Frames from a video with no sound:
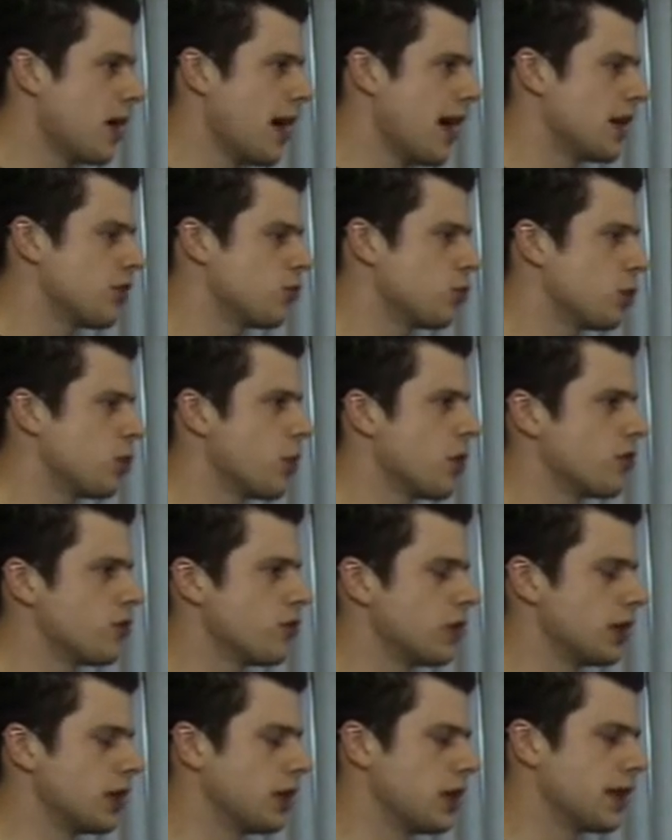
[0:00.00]
and we weren't
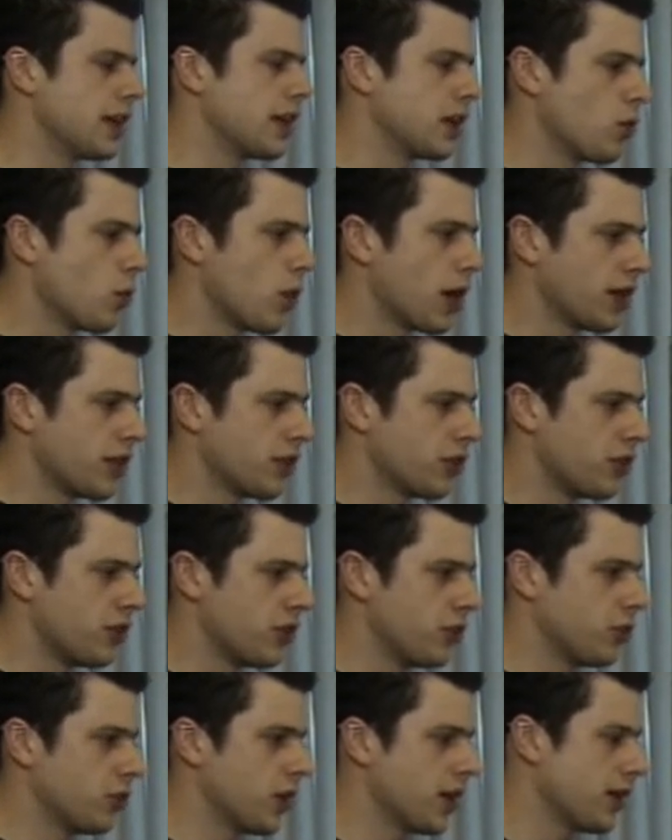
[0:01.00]
really linking well
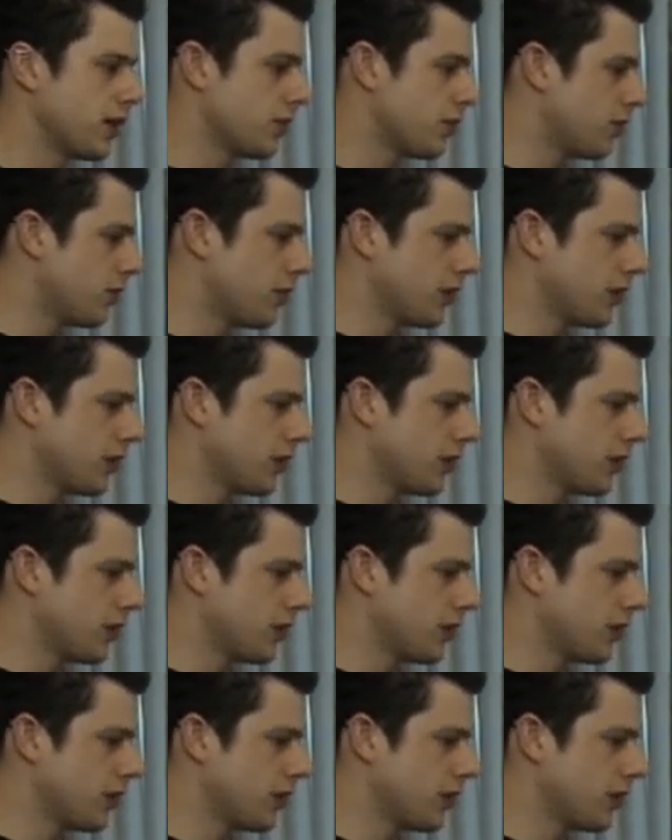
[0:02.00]
into like